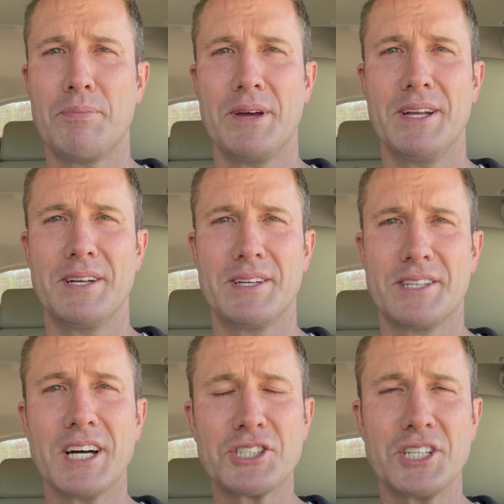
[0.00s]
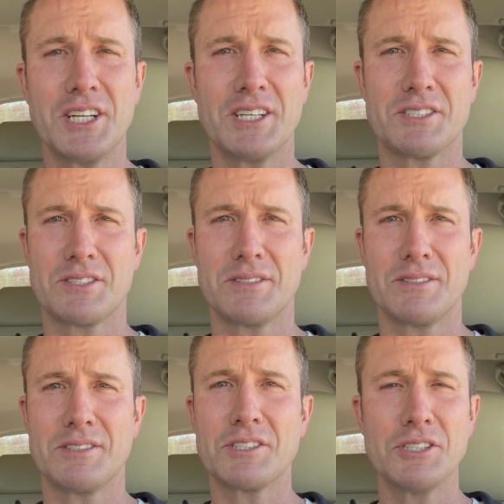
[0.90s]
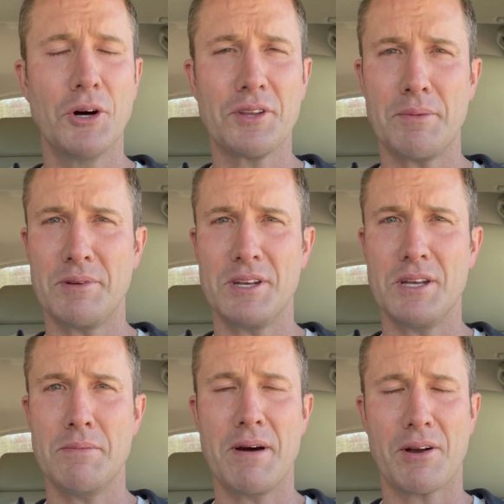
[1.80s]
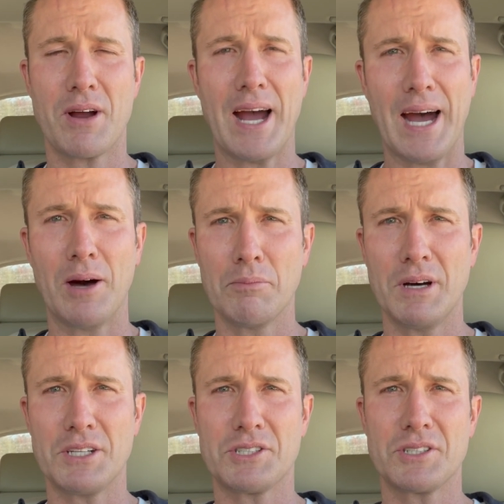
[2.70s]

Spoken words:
and touching us, just know that no matter how much